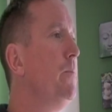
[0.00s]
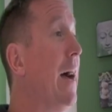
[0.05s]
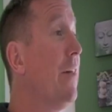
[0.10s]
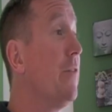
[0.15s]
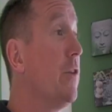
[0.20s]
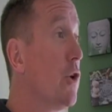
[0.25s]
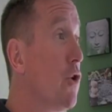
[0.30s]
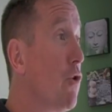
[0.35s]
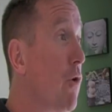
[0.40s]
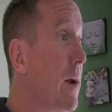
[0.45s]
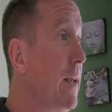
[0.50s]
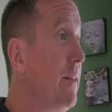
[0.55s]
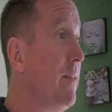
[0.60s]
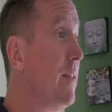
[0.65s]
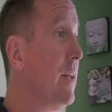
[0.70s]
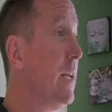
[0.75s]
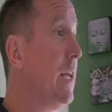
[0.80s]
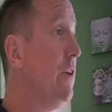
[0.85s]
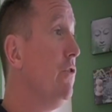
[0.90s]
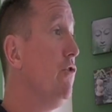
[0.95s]
And the great
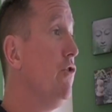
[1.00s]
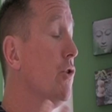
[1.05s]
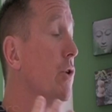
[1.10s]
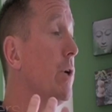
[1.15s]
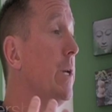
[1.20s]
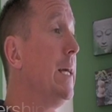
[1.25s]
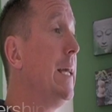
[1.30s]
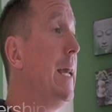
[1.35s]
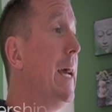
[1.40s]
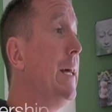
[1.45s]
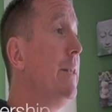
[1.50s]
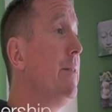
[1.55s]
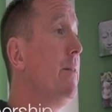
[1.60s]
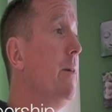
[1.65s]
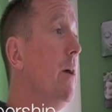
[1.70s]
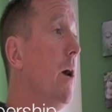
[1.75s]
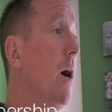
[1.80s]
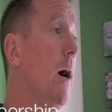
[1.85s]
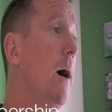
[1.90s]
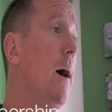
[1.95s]
thing is you're going to
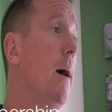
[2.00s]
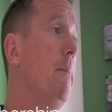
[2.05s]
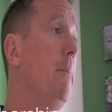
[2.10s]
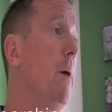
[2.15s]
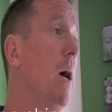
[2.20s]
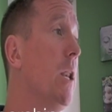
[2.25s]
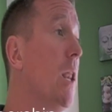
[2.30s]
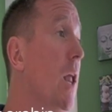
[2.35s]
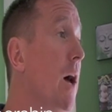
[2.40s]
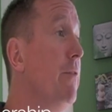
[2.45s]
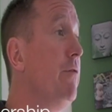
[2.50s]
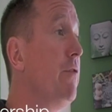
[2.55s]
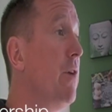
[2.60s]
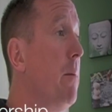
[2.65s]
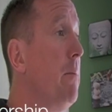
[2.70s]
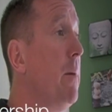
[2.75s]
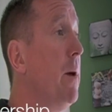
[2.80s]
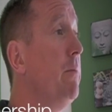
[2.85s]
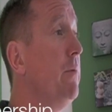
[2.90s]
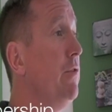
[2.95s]
get a
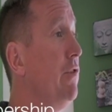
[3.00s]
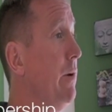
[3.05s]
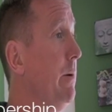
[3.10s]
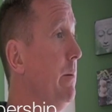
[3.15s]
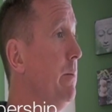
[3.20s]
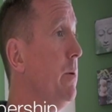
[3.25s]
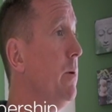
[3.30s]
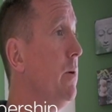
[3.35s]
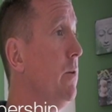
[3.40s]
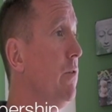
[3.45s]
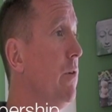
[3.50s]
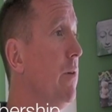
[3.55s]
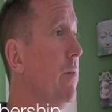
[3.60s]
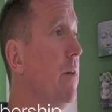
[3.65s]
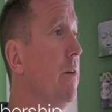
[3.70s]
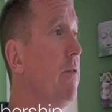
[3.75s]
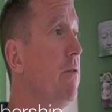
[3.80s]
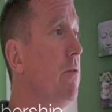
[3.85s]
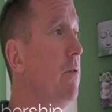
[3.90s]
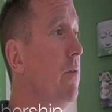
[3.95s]
lifetime membership to
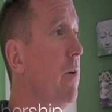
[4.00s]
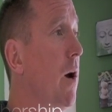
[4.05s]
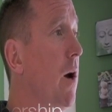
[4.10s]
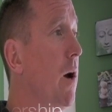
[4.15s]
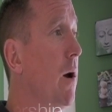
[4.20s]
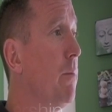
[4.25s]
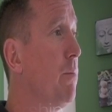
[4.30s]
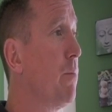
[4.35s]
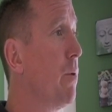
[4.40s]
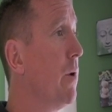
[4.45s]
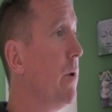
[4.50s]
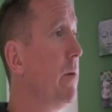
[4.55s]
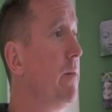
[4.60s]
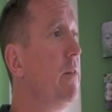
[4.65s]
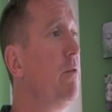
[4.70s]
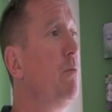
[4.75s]
this product.